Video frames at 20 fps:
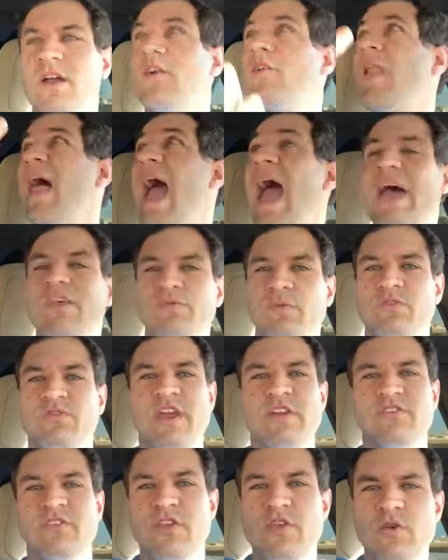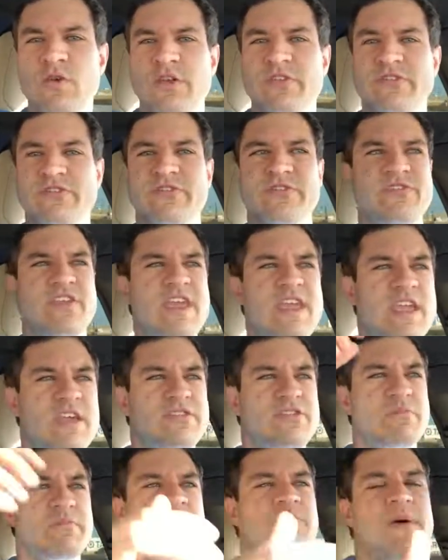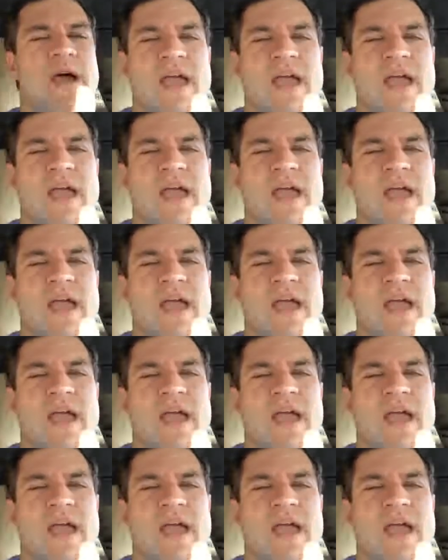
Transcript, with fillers: glass, which actually you can see is above